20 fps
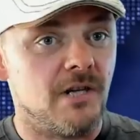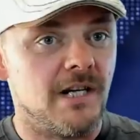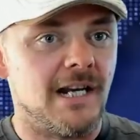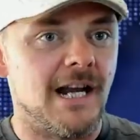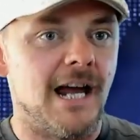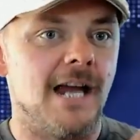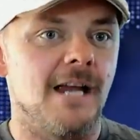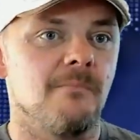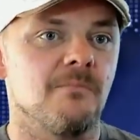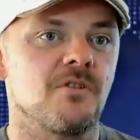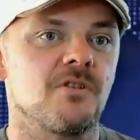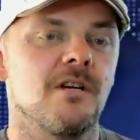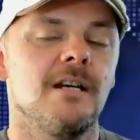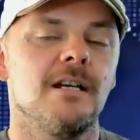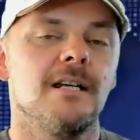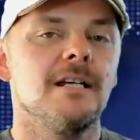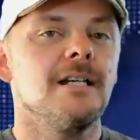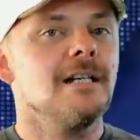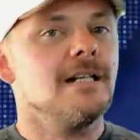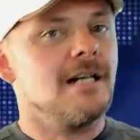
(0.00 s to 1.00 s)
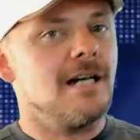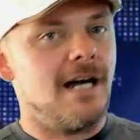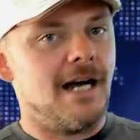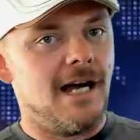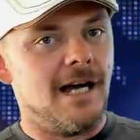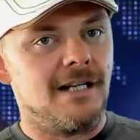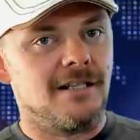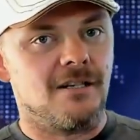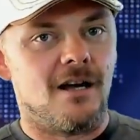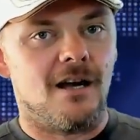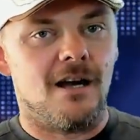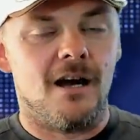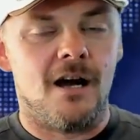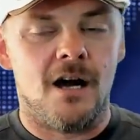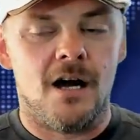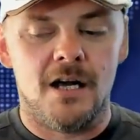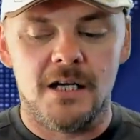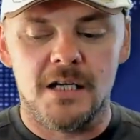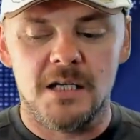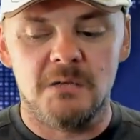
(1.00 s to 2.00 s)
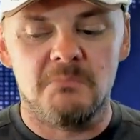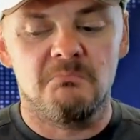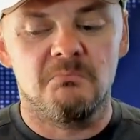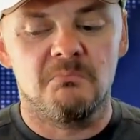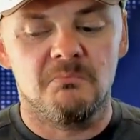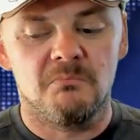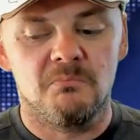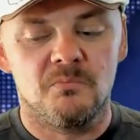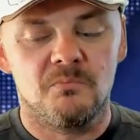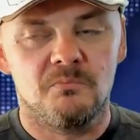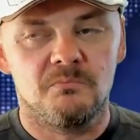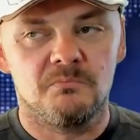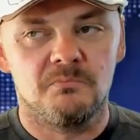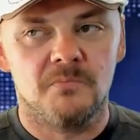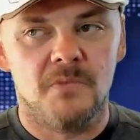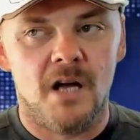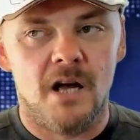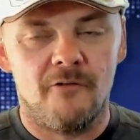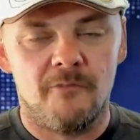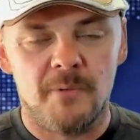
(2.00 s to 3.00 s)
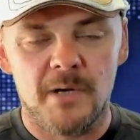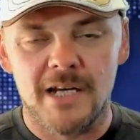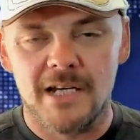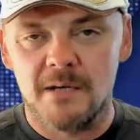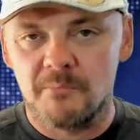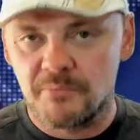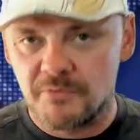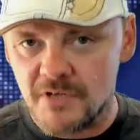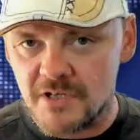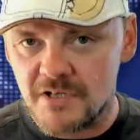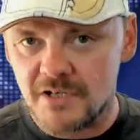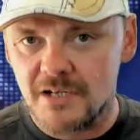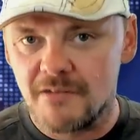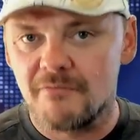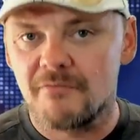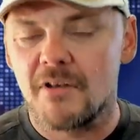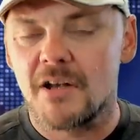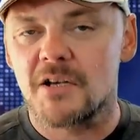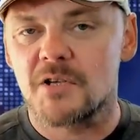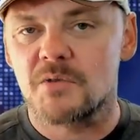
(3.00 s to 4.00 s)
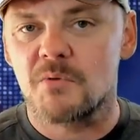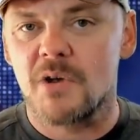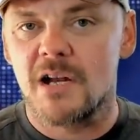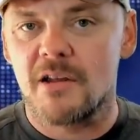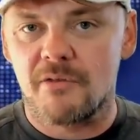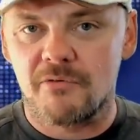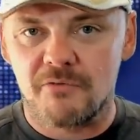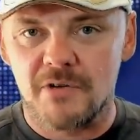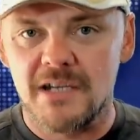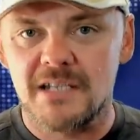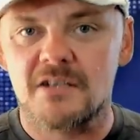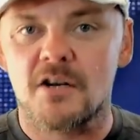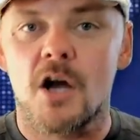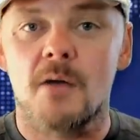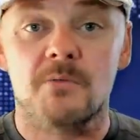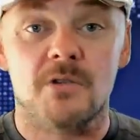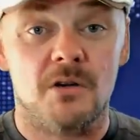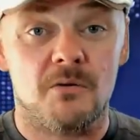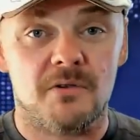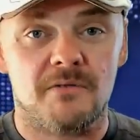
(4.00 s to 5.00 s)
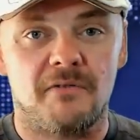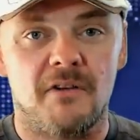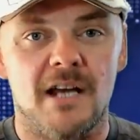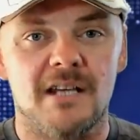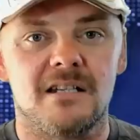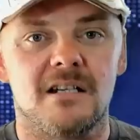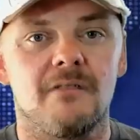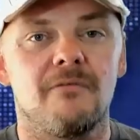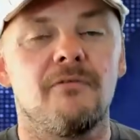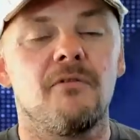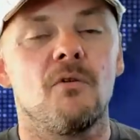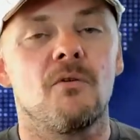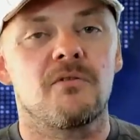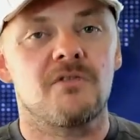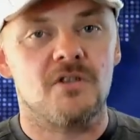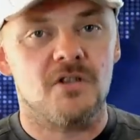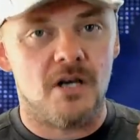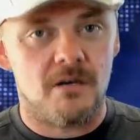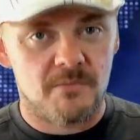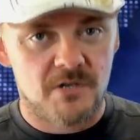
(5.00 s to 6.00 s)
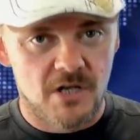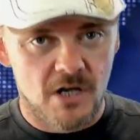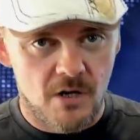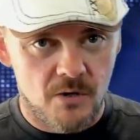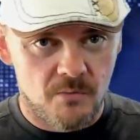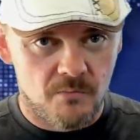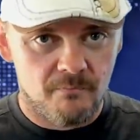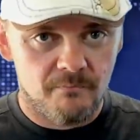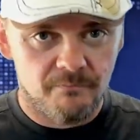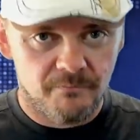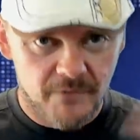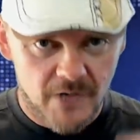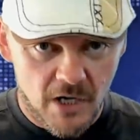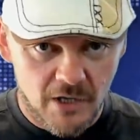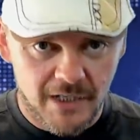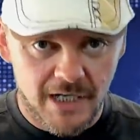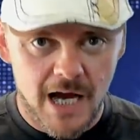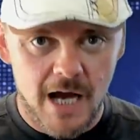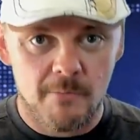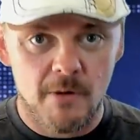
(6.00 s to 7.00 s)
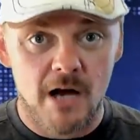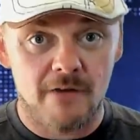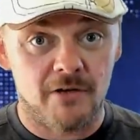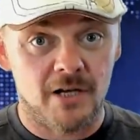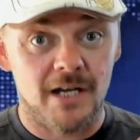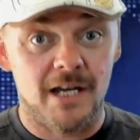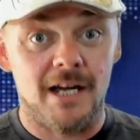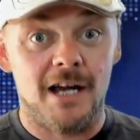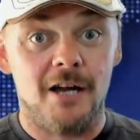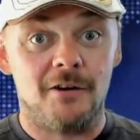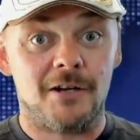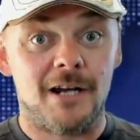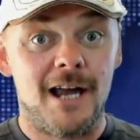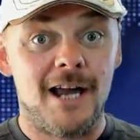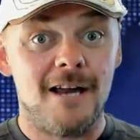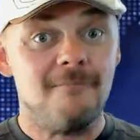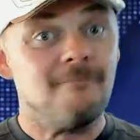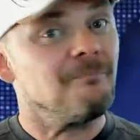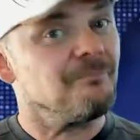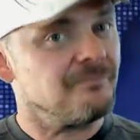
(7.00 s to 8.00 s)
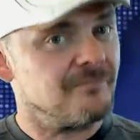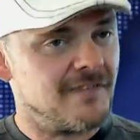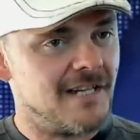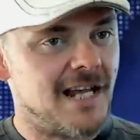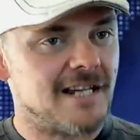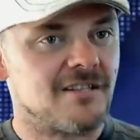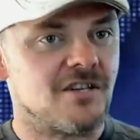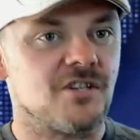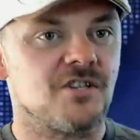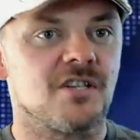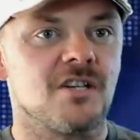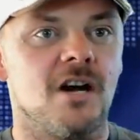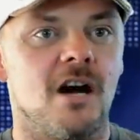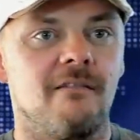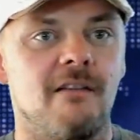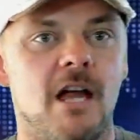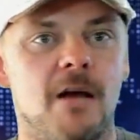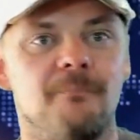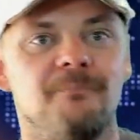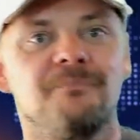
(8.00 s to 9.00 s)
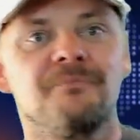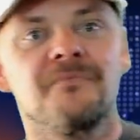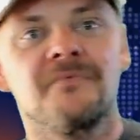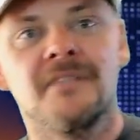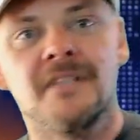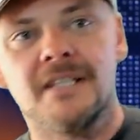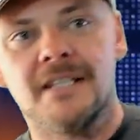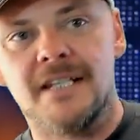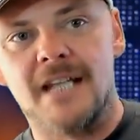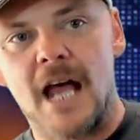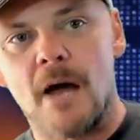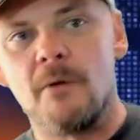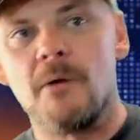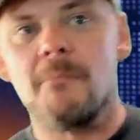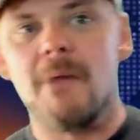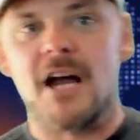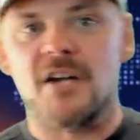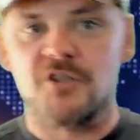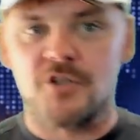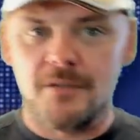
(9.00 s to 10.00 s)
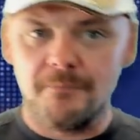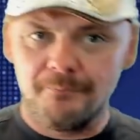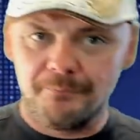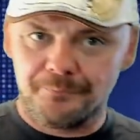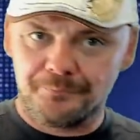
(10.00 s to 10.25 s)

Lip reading: names. And I have been in prison in Venezuela 3 times, and I was facing a fourth term, so I came over here. Okay? That's the scenario. Now imagine